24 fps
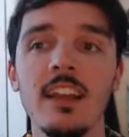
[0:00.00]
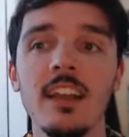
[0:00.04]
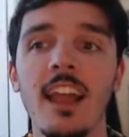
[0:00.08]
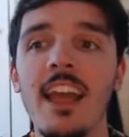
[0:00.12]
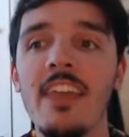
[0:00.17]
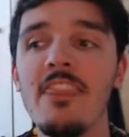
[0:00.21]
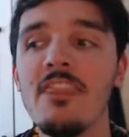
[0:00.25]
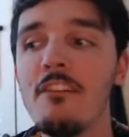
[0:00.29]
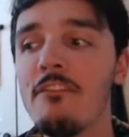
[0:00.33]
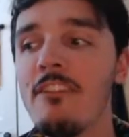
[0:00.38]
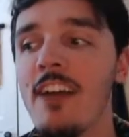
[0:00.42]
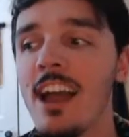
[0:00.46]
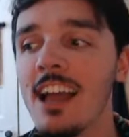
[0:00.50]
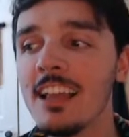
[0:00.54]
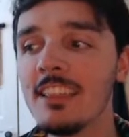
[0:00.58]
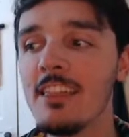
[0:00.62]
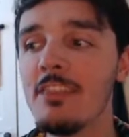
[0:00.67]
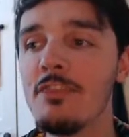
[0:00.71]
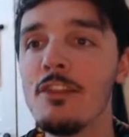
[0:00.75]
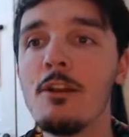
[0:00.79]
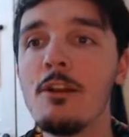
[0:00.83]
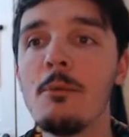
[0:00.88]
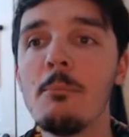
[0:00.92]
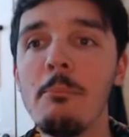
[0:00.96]
And the fact
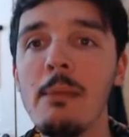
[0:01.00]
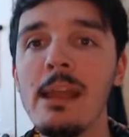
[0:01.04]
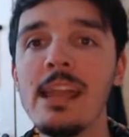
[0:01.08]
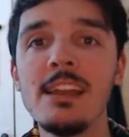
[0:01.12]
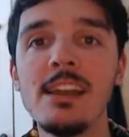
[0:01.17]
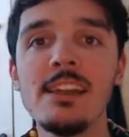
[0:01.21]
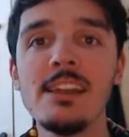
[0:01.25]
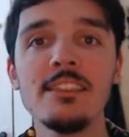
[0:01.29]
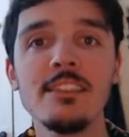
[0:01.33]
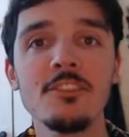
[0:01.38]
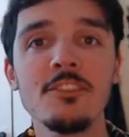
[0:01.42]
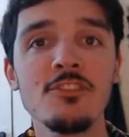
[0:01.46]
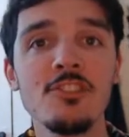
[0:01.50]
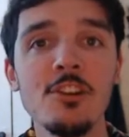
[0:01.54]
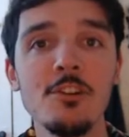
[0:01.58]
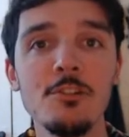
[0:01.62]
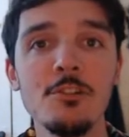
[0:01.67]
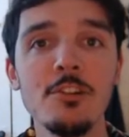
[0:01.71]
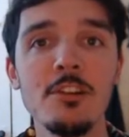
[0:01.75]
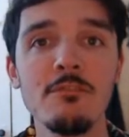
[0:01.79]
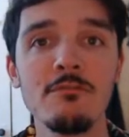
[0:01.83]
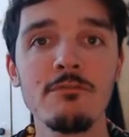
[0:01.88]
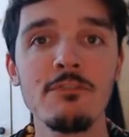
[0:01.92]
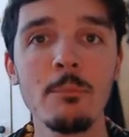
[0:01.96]
that they're making this
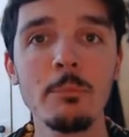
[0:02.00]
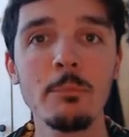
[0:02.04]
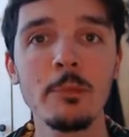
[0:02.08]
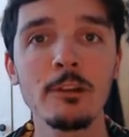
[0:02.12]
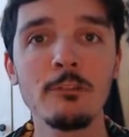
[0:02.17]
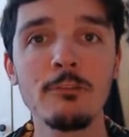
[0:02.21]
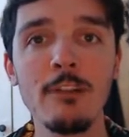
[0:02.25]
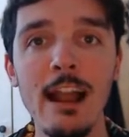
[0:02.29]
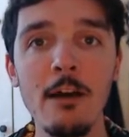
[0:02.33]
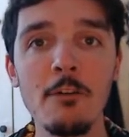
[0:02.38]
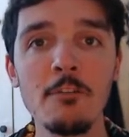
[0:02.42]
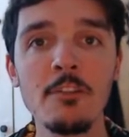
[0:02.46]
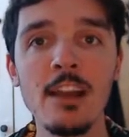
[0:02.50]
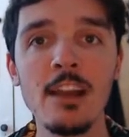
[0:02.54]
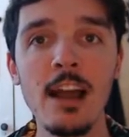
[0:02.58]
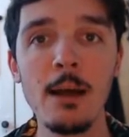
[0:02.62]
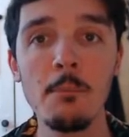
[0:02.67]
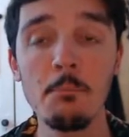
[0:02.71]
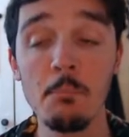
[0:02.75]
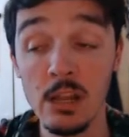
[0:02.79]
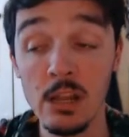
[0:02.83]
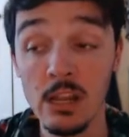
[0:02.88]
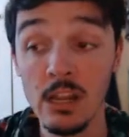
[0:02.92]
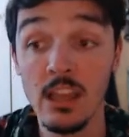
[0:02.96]
union from the ground
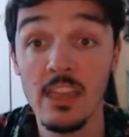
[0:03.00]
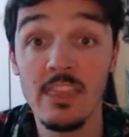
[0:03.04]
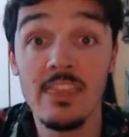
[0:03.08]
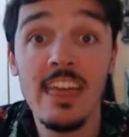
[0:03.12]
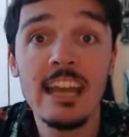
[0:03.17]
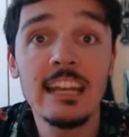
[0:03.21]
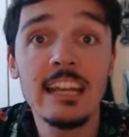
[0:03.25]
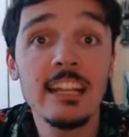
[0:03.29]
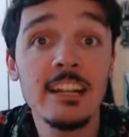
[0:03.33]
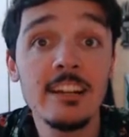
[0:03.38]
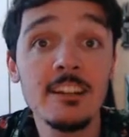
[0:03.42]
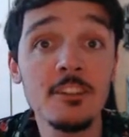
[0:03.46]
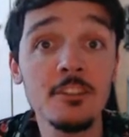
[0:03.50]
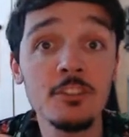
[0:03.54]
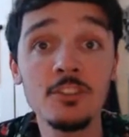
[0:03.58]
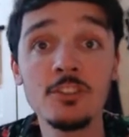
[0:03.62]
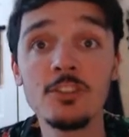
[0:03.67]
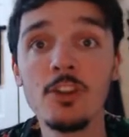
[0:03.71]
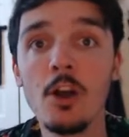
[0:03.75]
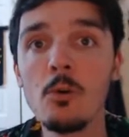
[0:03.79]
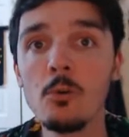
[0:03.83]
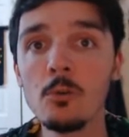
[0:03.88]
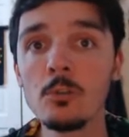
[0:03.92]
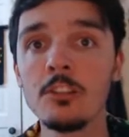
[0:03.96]
up, that it is
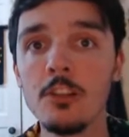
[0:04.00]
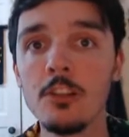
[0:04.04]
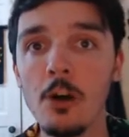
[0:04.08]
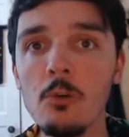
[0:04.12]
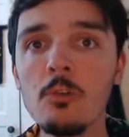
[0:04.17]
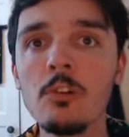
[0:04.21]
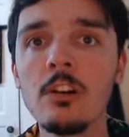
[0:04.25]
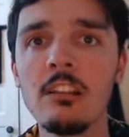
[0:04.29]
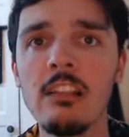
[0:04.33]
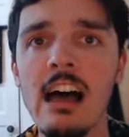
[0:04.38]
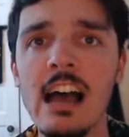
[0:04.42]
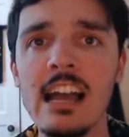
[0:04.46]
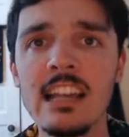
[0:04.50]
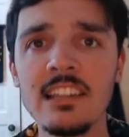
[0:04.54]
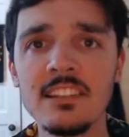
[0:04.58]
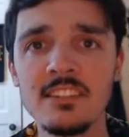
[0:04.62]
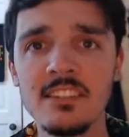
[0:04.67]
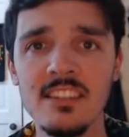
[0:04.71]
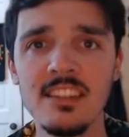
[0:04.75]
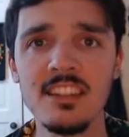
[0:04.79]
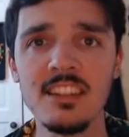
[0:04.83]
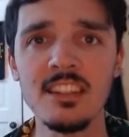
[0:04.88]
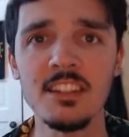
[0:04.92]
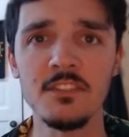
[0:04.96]
so localized
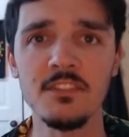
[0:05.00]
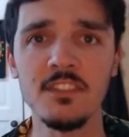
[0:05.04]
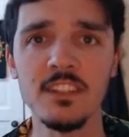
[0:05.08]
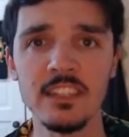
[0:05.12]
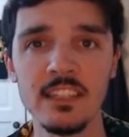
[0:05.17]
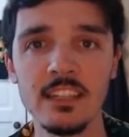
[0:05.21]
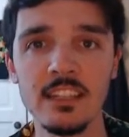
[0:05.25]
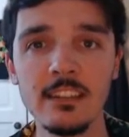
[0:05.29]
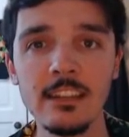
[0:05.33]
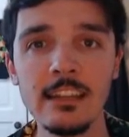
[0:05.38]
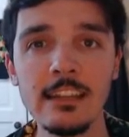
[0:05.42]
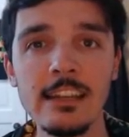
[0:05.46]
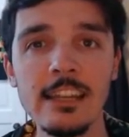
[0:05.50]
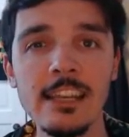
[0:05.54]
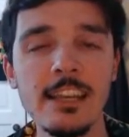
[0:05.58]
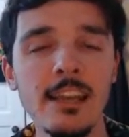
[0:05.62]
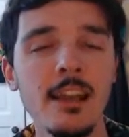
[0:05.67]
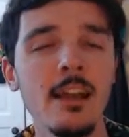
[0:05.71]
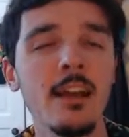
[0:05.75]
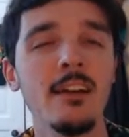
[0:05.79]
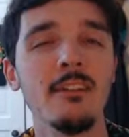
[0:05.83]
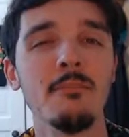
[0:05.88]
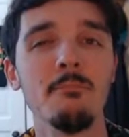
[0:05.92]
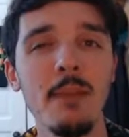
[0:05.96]
to this facility,
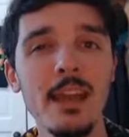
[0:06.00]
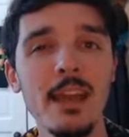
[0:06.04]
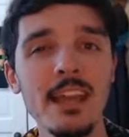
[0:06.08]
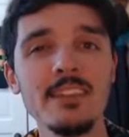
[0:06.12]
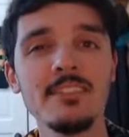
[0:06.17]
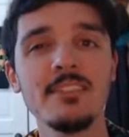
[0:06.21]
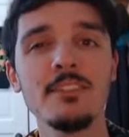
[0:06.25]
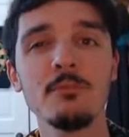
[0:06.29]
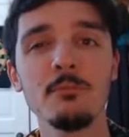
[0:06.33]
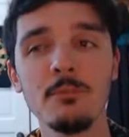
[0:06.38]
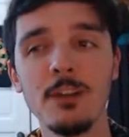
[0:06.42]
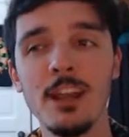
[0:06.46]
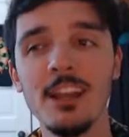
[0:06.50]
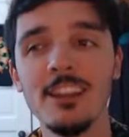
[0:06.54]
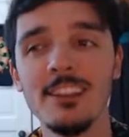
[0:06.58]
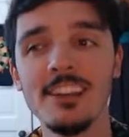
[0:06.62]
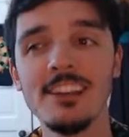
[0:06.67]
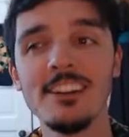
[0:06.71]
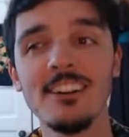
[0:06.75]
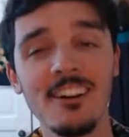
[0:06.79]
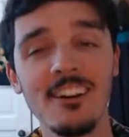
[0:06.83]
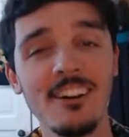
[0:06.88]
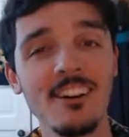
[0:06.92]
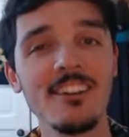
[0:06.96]
makes it really
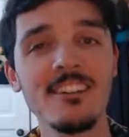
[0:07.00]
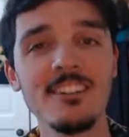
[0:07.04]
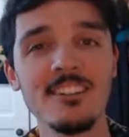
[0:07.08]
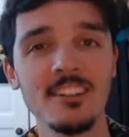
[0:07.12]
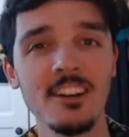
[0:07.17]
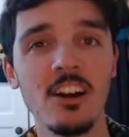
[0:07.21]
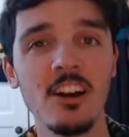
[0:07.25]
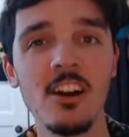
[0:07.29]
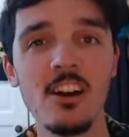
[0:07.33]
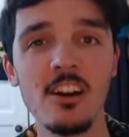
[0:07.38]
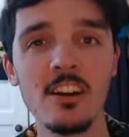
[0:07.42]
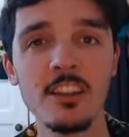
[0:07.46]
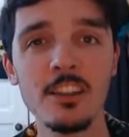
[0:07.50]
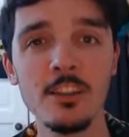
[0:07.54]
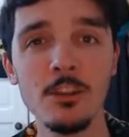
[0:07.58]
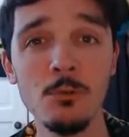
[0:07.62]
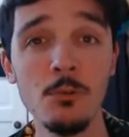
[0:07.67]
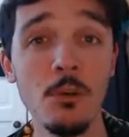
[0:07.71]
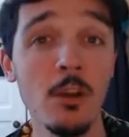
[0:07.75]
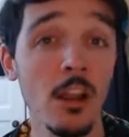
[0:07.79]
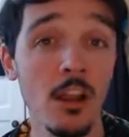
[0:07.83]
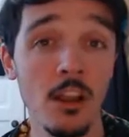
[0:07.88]
hard to argue